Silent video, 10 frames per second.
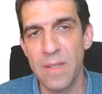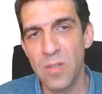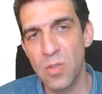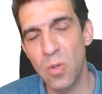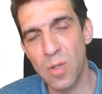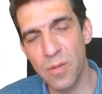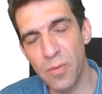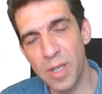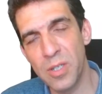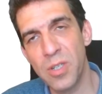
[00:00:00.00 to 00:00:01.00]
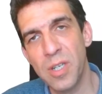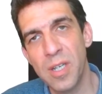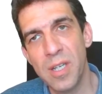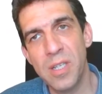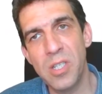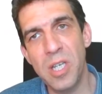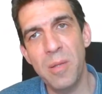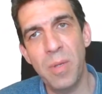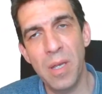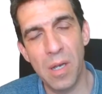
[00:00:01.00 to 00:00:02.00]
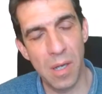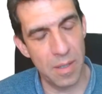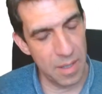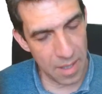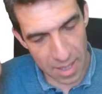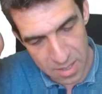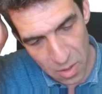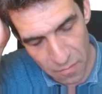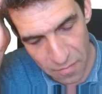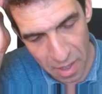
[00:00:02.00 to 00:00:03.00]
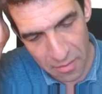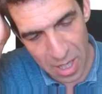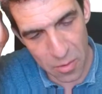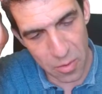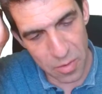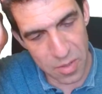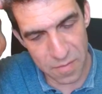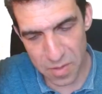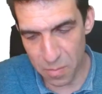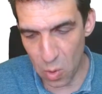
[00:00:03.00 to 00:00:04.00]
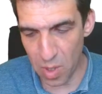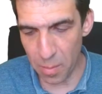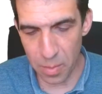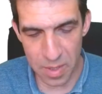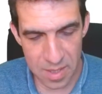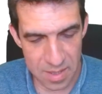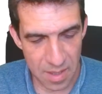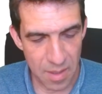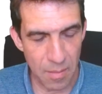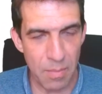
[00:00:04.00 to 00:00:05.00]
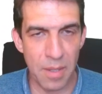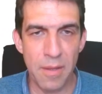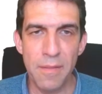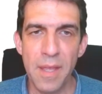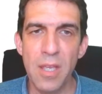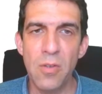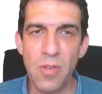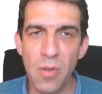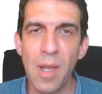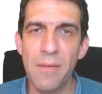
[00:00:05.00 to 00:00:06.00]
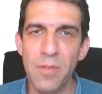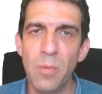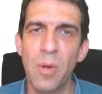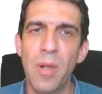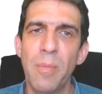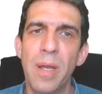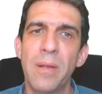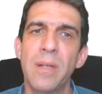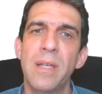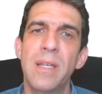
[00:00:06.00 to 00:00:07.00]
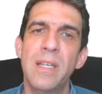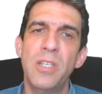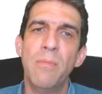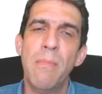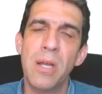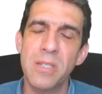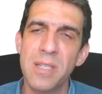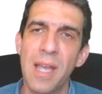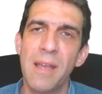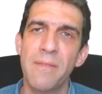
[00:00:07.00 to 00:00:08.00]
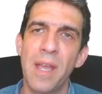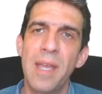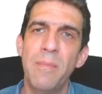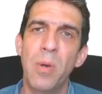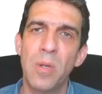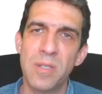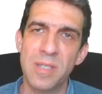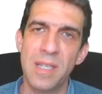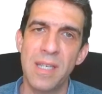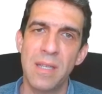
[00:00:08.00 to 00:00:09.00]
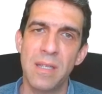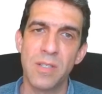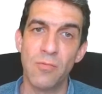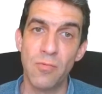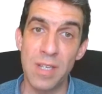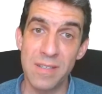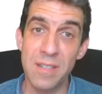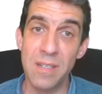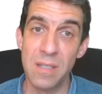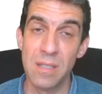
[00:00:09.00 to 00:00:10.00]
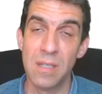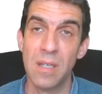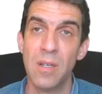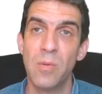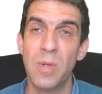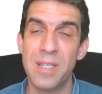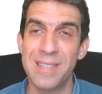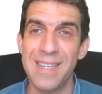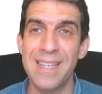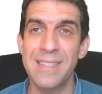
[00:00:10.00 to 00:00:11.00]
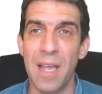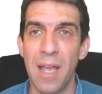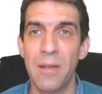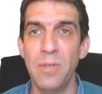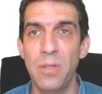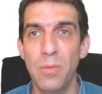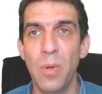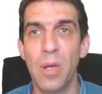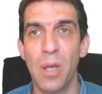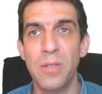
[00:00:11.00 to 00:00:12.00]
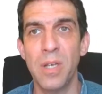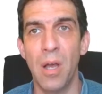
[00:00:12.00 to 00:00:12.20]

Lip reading: Talking of which, GDPR. It's not very onerous for small companies, but the thing you do have to worry about is you must have a policy that's written which says how you are going to